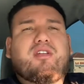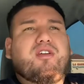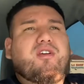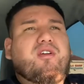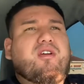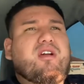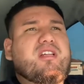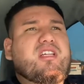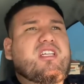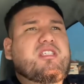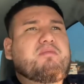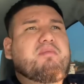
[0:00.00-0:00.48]
You're
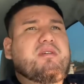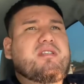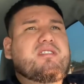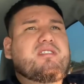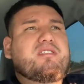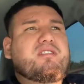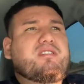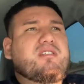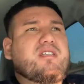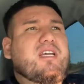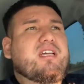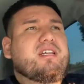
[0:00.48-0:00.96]
in this
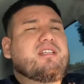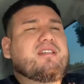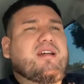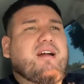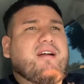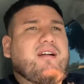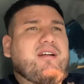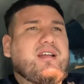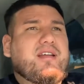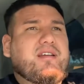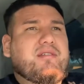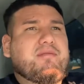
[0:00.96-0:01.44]
business to get
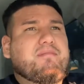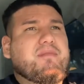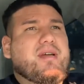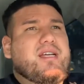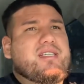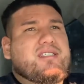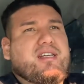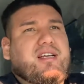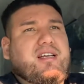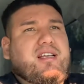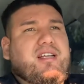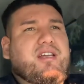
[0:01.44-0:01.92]
dirty,
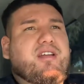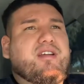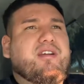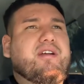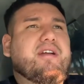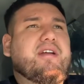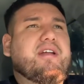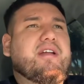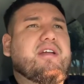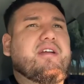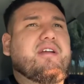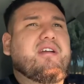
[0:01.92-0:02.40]
basically. You're
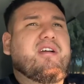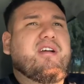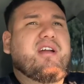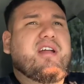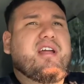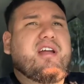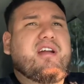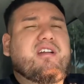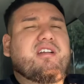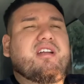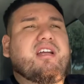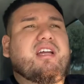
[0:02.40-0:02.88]
in, you're in
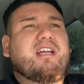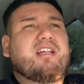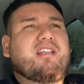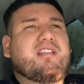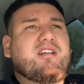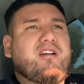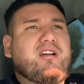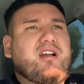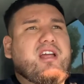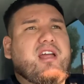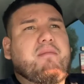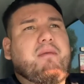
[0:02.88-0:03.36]
here to get
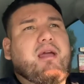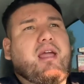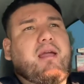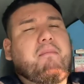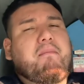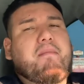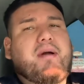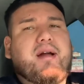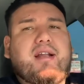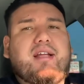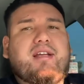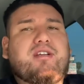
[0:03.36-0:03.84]
dirty and make
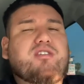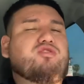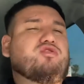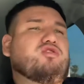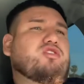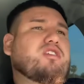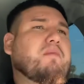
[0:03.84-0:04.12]
money.